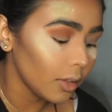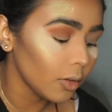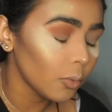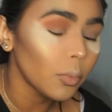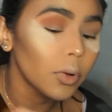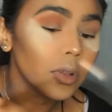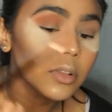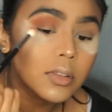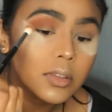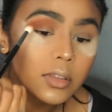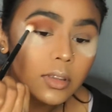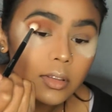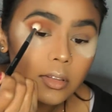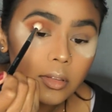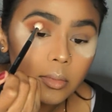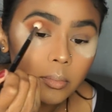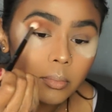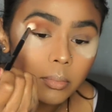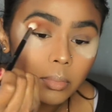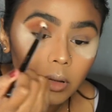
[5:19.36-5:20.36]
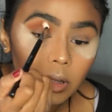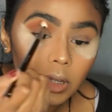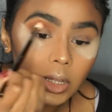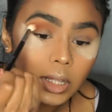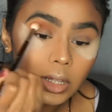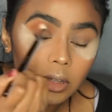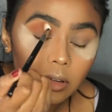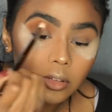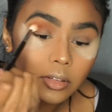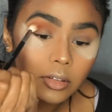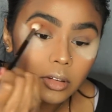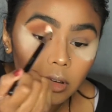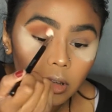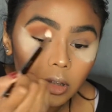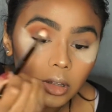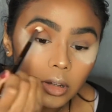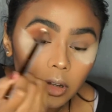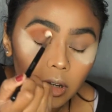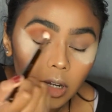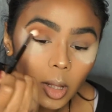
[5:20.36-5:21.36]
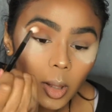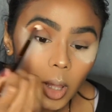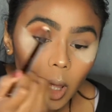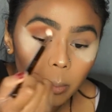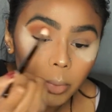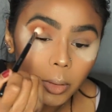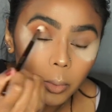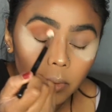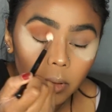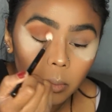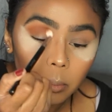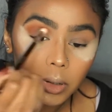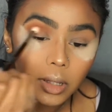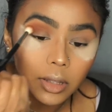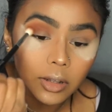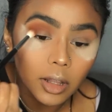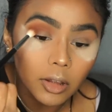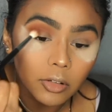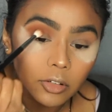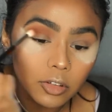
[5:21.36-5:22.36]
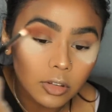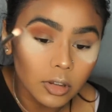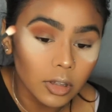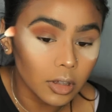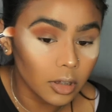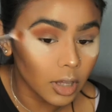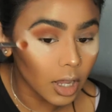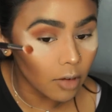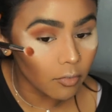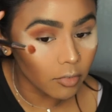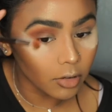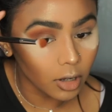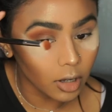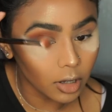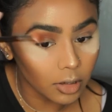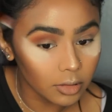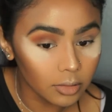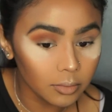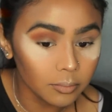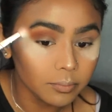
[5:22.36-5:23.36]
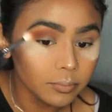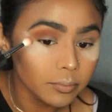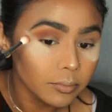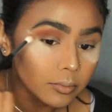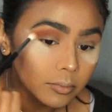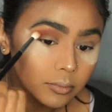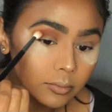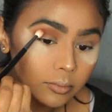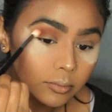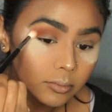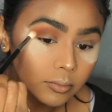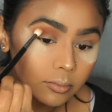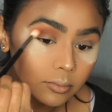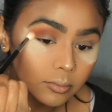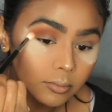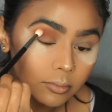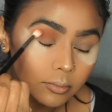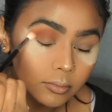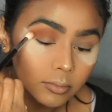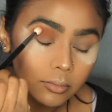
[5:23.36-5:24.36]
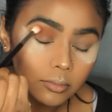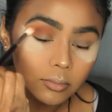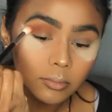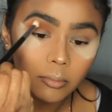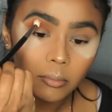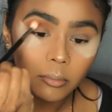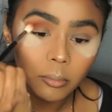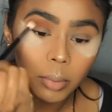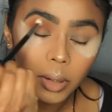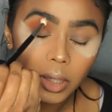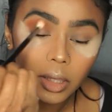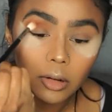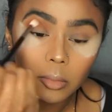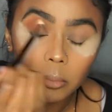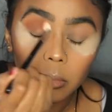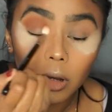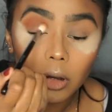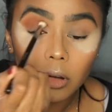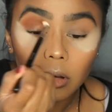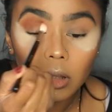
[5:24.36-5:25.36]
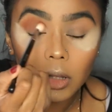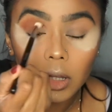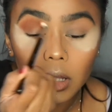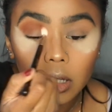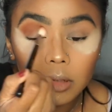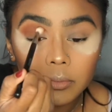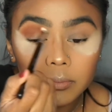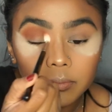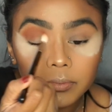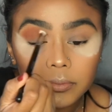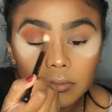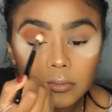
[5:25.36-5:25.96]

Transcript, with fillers: then once it's blended and I'm happy with the blend, I'll just carry on picking up more colour.